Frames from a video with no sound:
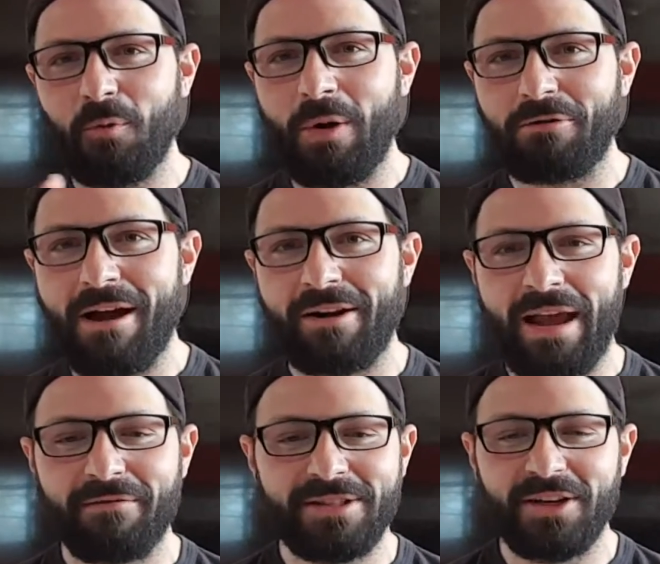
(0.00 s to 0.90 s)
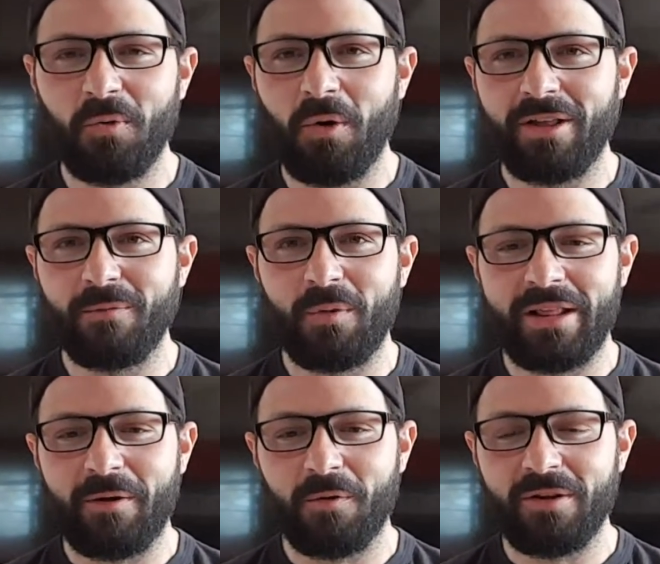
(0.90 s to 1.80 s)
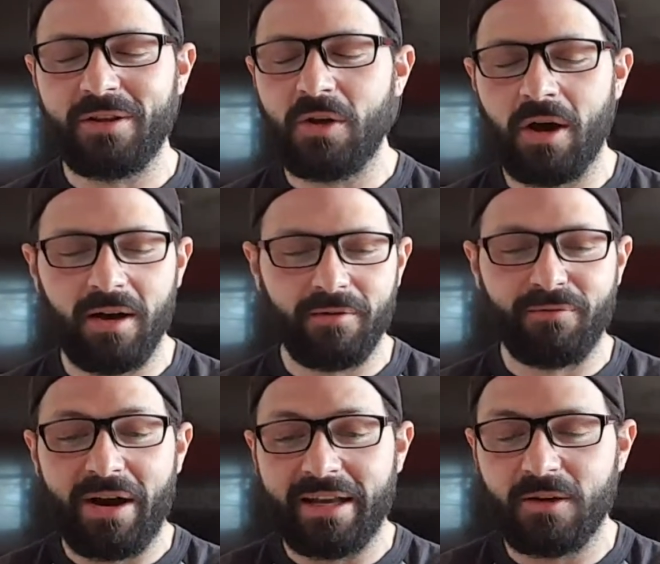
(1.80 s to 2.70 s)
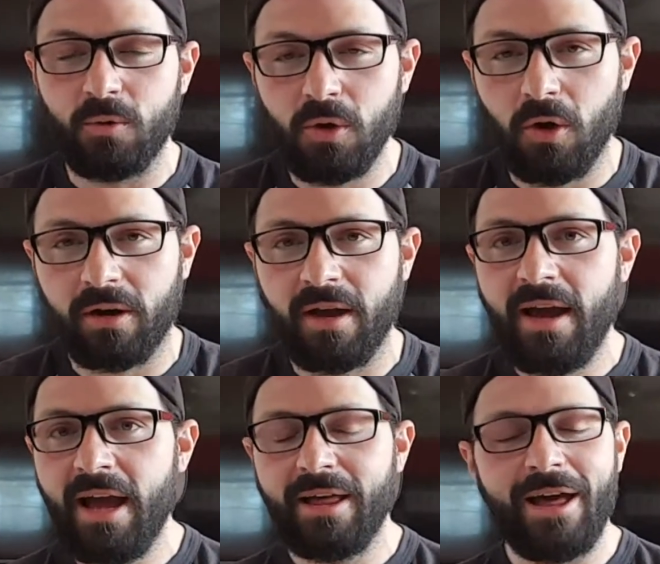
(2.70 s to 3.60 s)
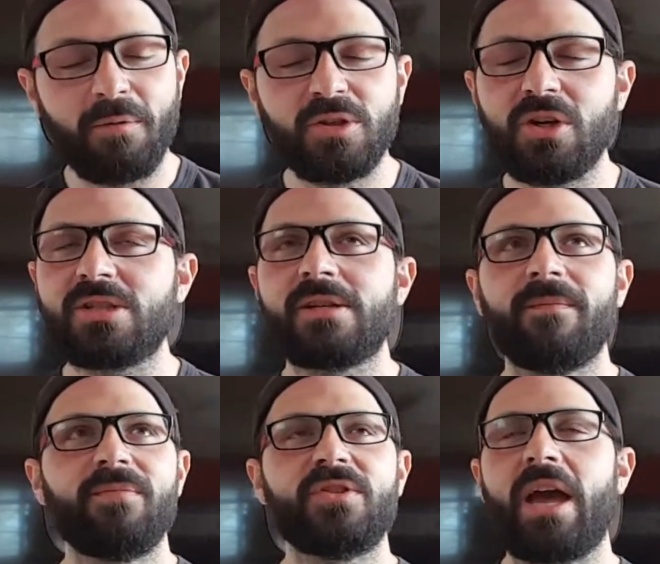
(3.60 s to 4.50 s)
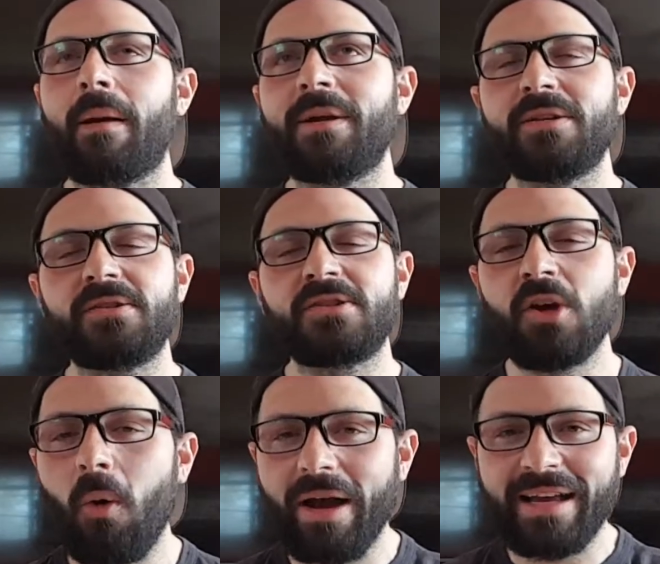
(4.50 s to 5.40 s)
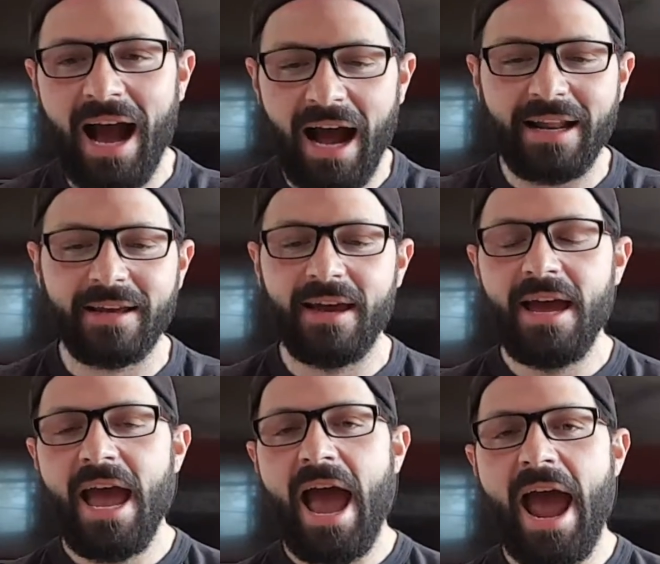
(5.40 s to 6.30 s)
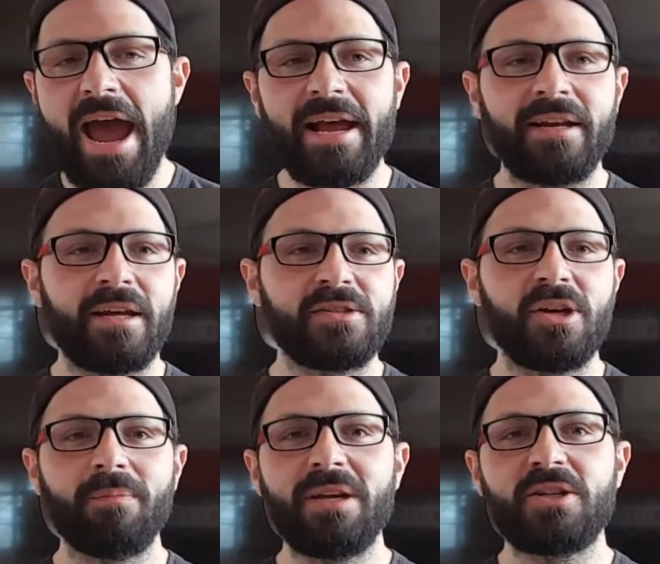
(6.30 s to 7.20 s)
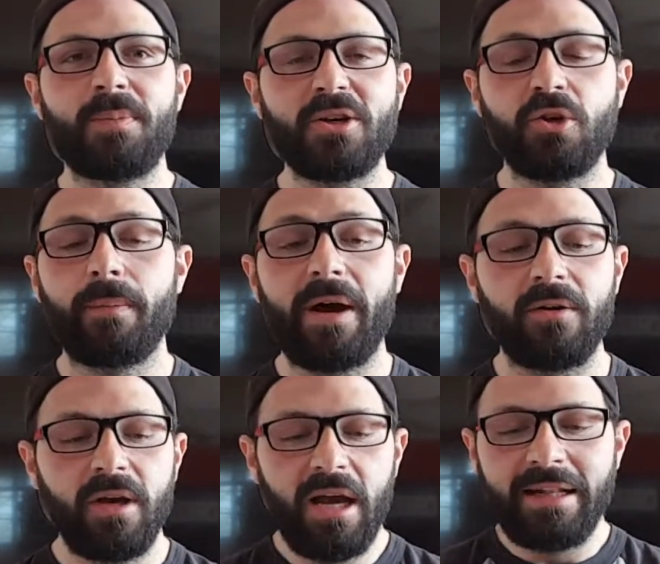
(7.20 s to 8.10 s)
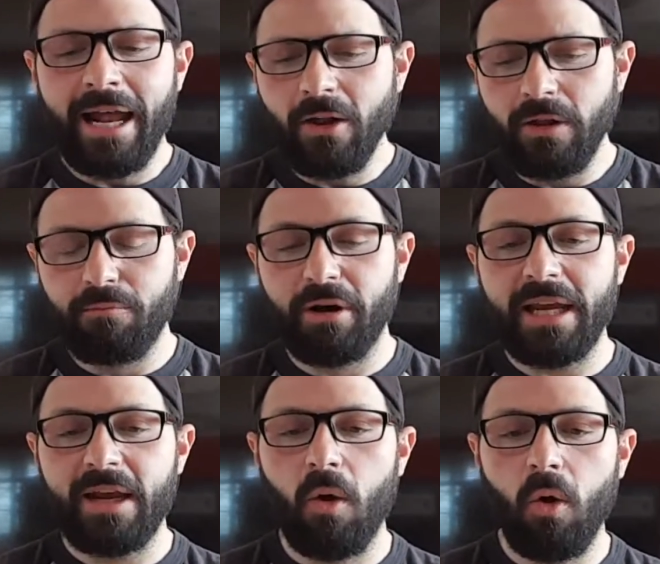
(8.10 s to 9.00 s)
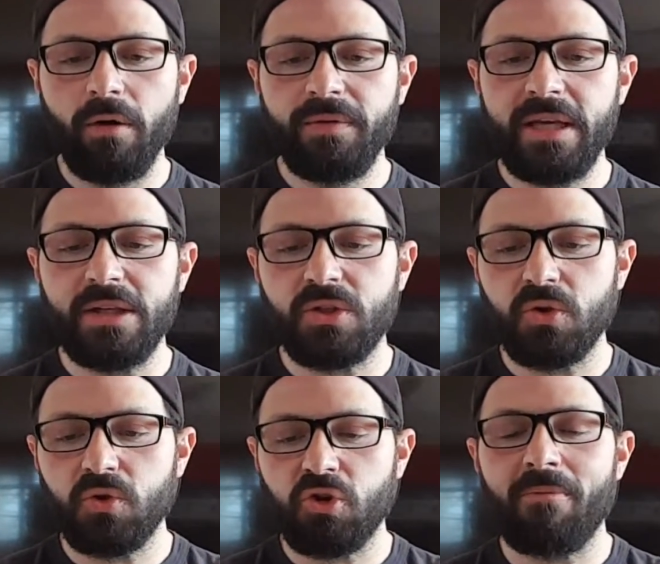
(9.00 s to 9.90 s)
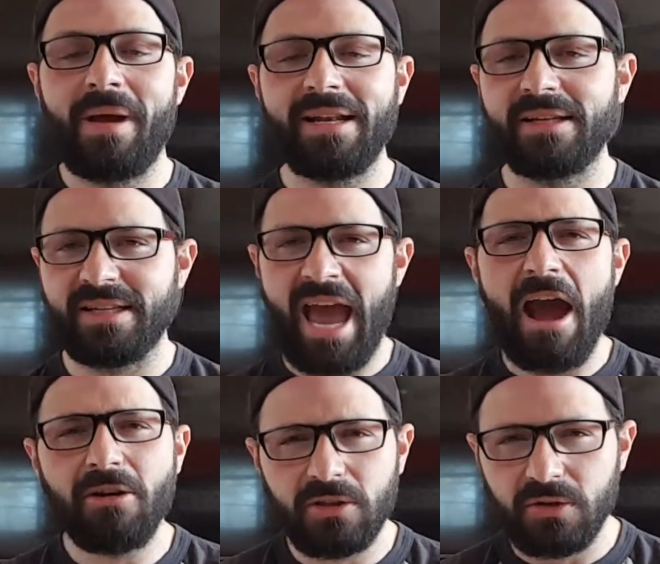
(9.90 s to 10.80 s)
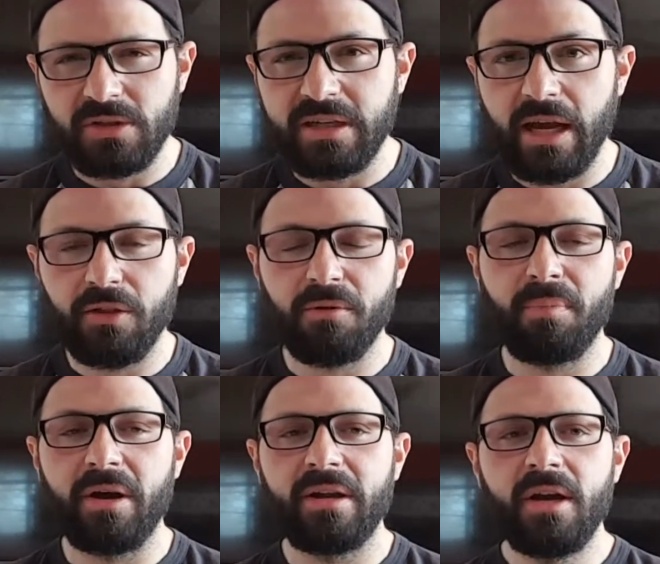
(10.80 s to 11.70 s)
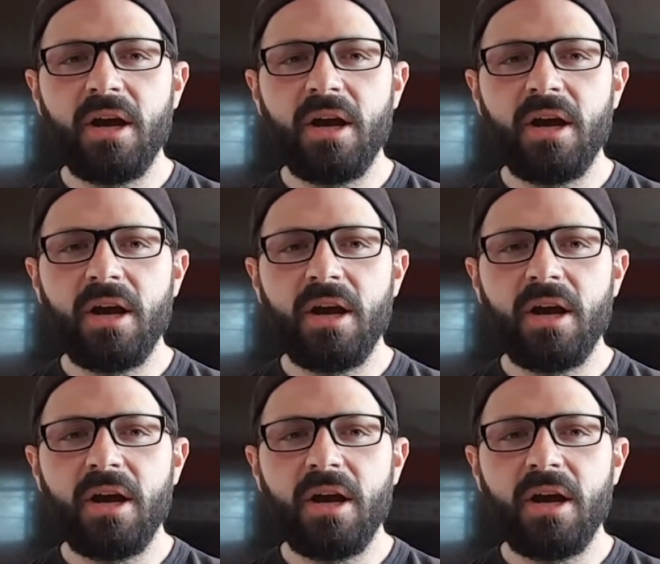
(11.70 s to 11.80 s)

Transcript: went around every single one of them when they were in the fighting in New York. That was just, I mean, so iconic. And it's something special about not only bringing all these tremendous characters together, but